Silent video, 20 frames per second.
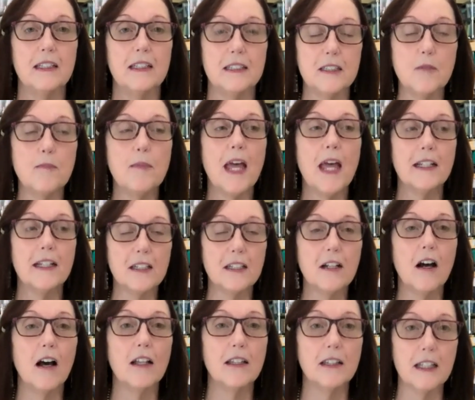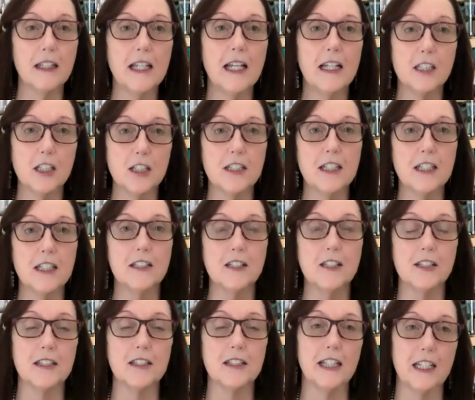depended on the
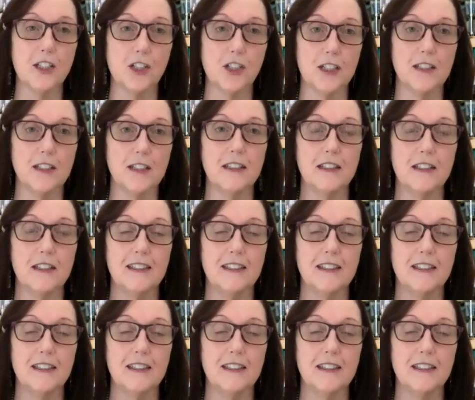installation.